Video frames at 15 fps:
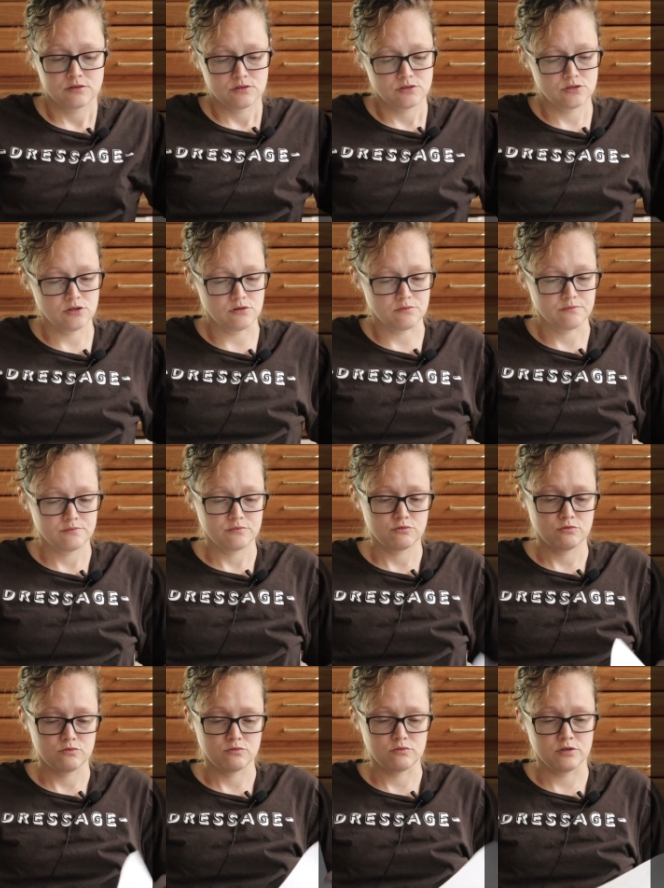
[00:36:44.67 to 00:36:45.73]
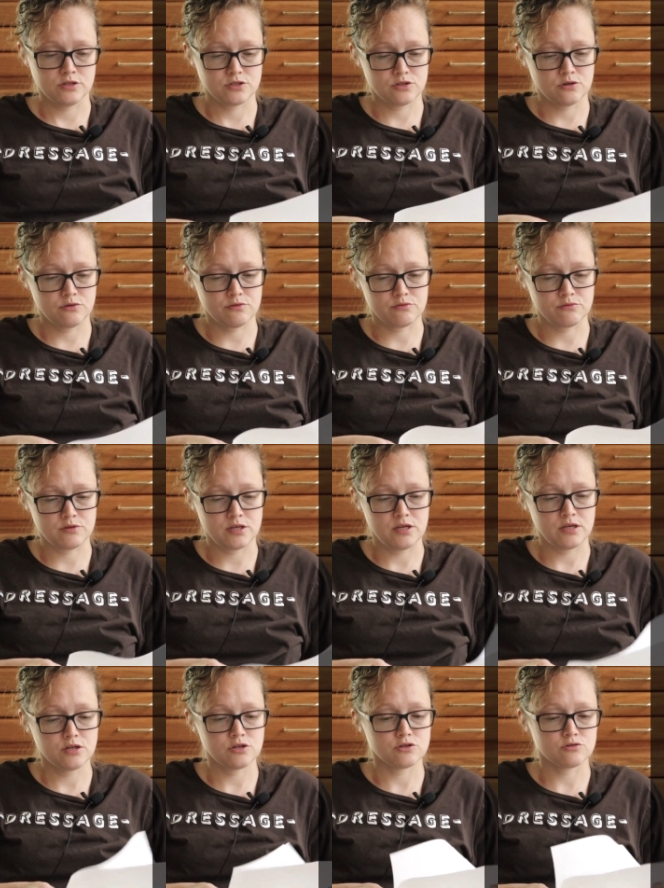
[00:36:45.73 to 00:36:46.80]
So let's go through the
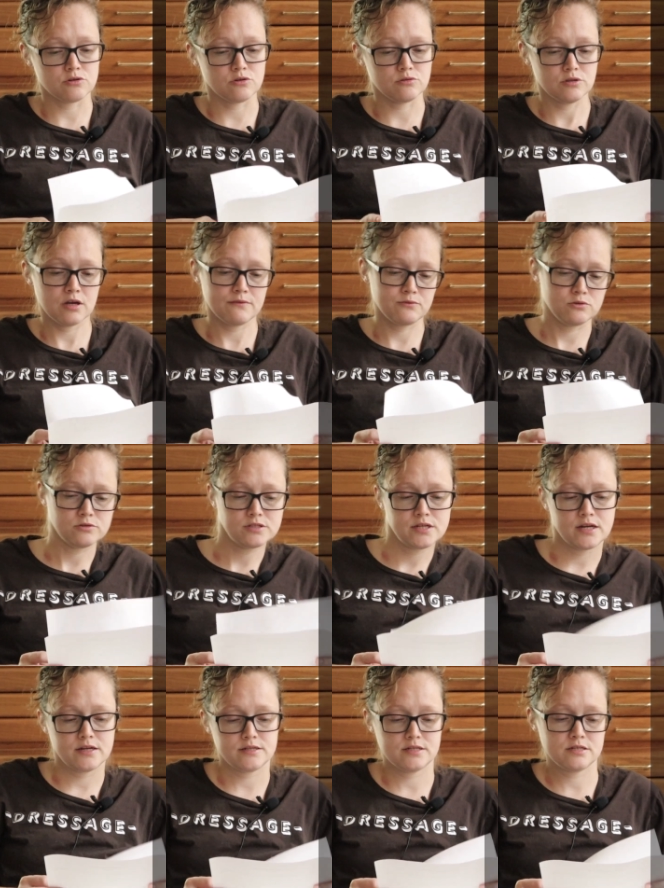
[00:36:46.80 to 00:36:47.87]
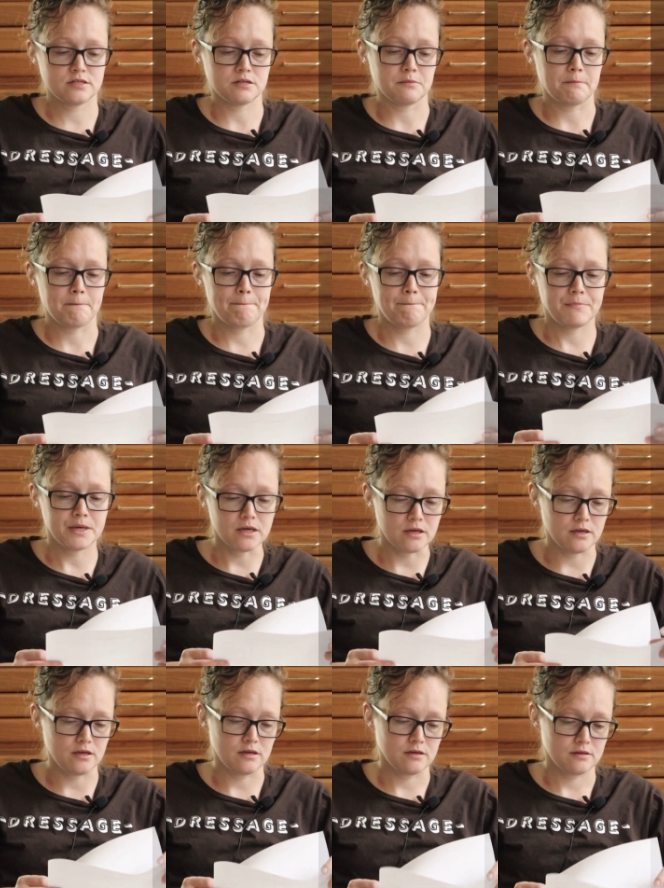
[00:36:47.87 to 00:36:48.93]
intro level test
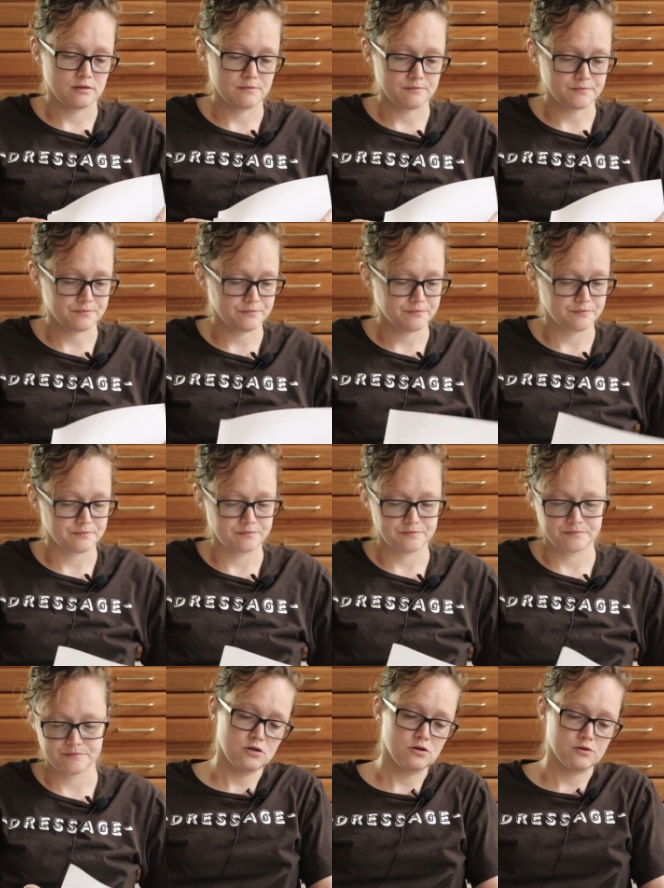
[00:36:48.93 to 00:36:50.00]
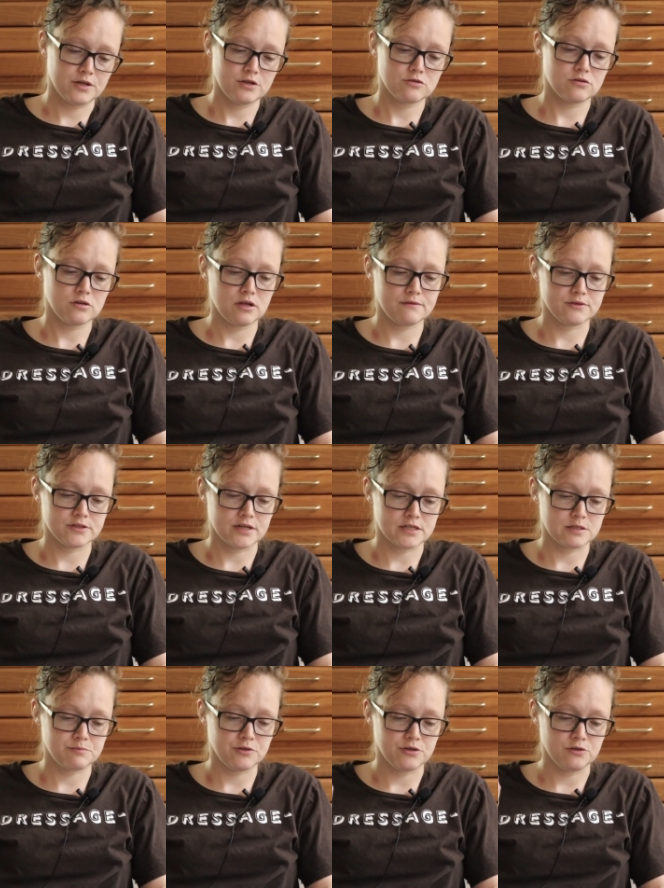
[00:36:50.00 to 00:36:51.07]
B. So intro level
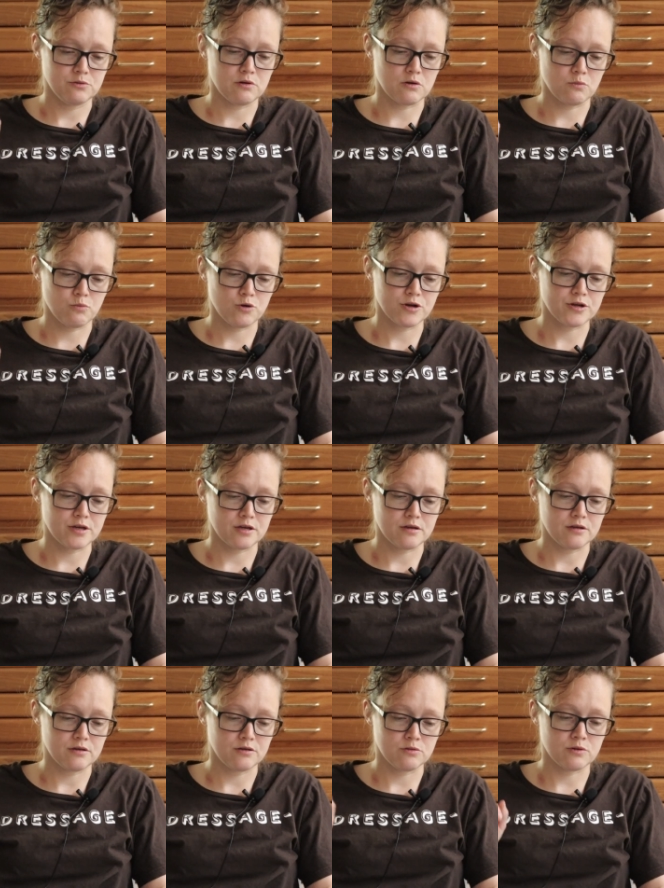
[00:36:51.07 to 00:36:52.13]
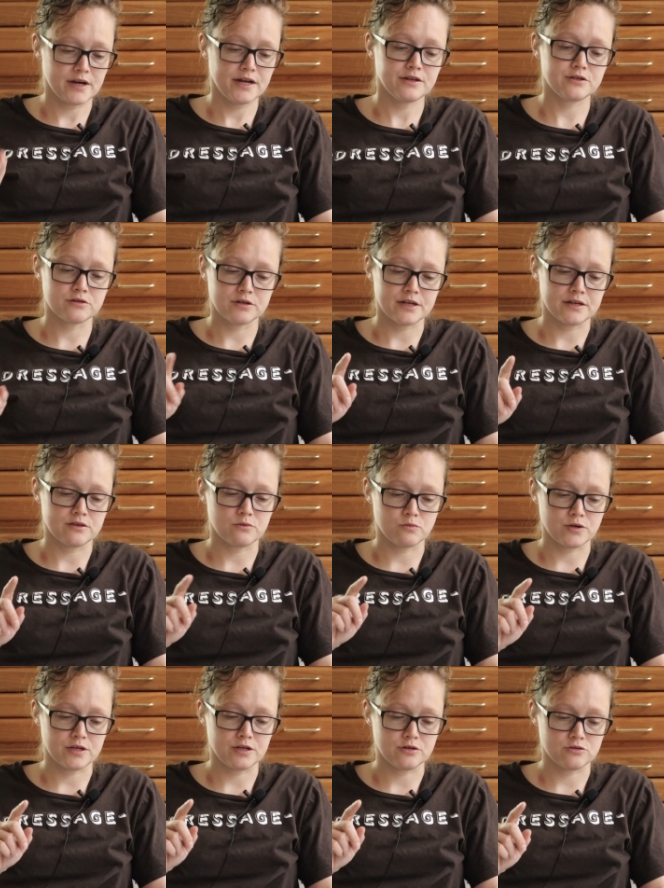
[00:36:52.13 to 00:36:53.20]
test B, you are entering at the
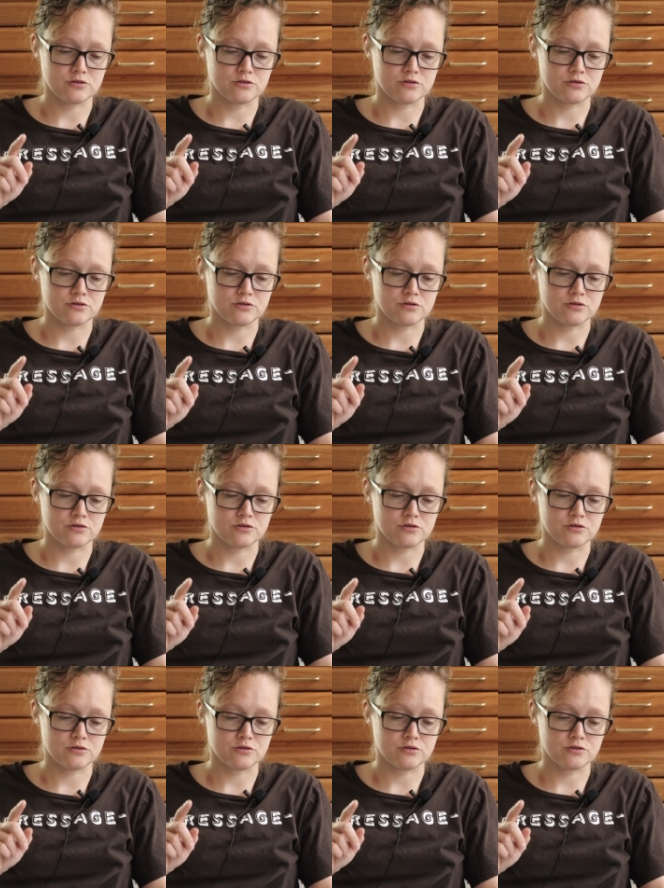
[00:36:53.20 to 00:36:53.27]
working